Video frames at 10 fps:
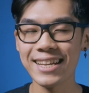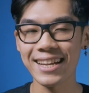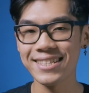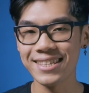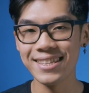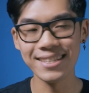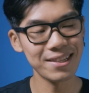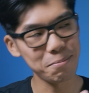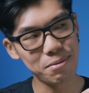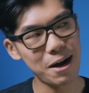just gotta click the
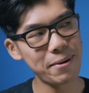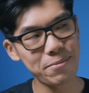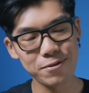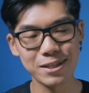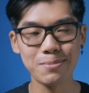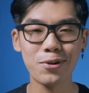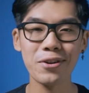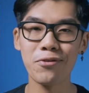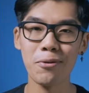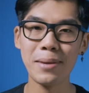little pop-up for some more
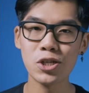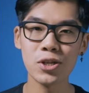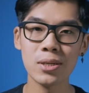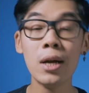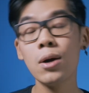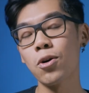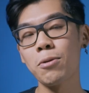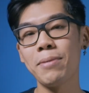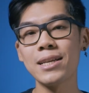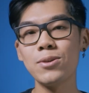information
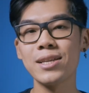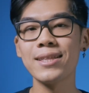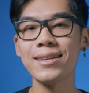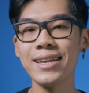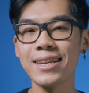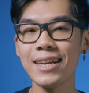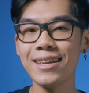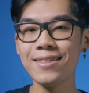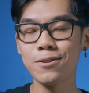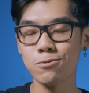or by using the link
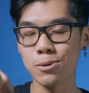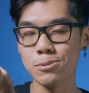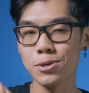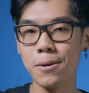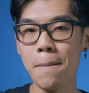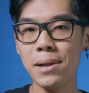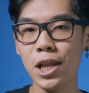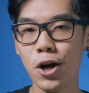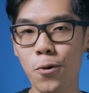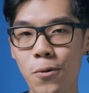in the description
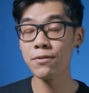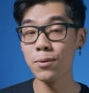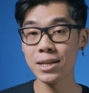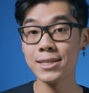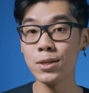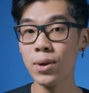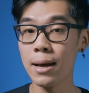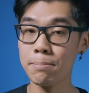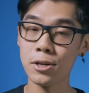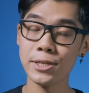below. Now, if you wanna see what what
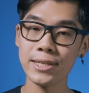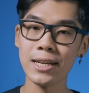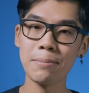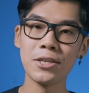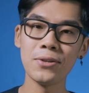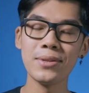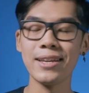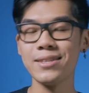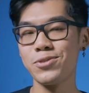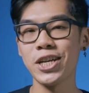I'm personally up to,
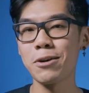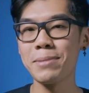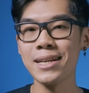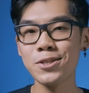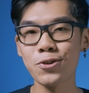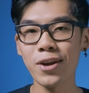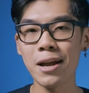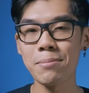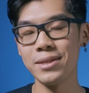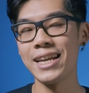then check out my
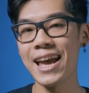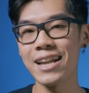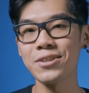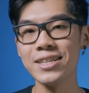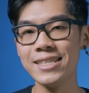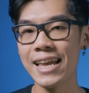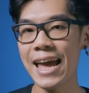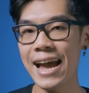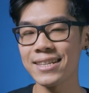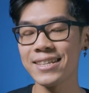Instagram. The handle is
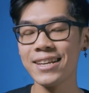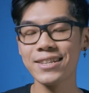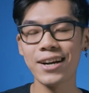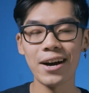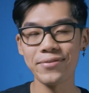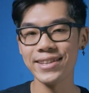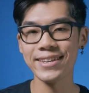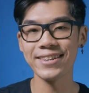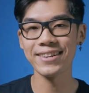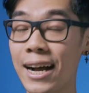at Coffee
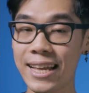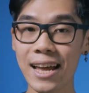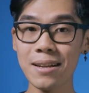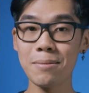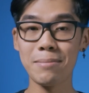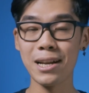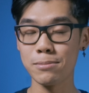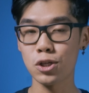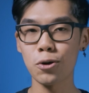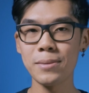Licker. Again, my name
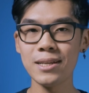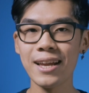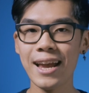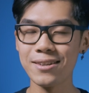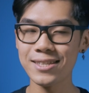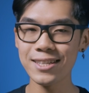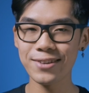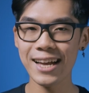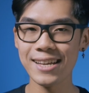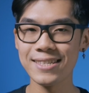is Herman, and I'll see you
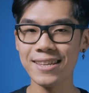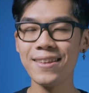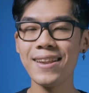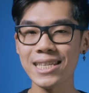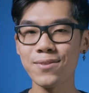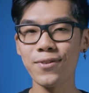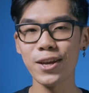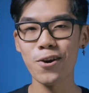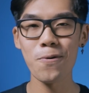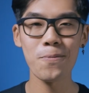guys in the next video.